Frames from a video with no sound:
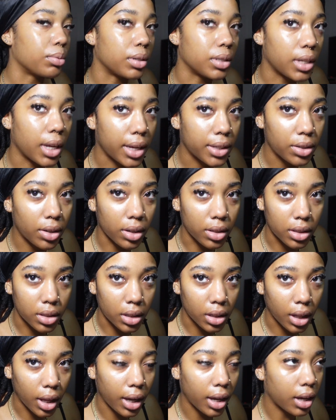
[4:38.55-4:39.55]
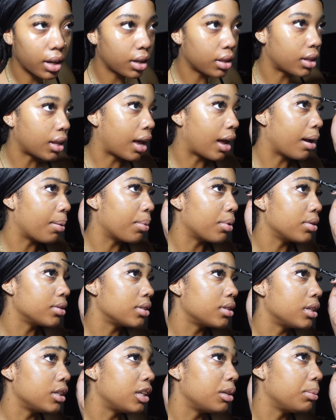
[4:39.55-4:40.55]
Because as y'all see, like the eyebrows
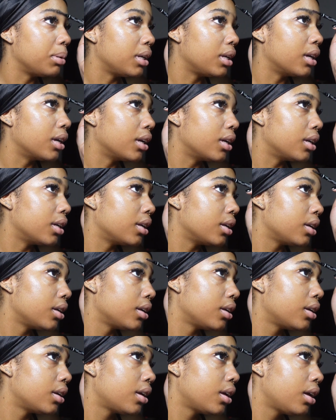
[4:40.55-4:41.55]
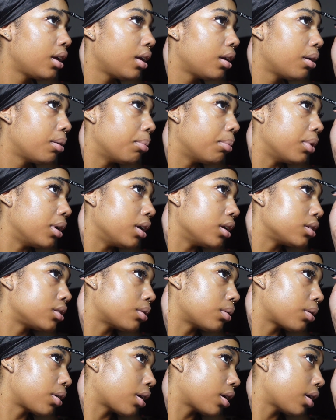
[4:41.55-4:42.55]
just need to be done. But it's
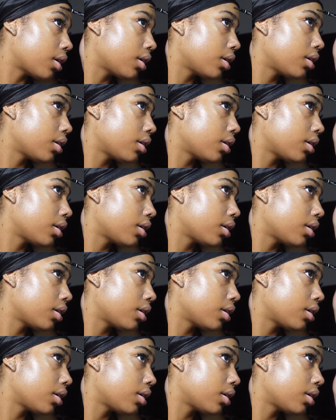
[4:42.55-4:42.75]
okay.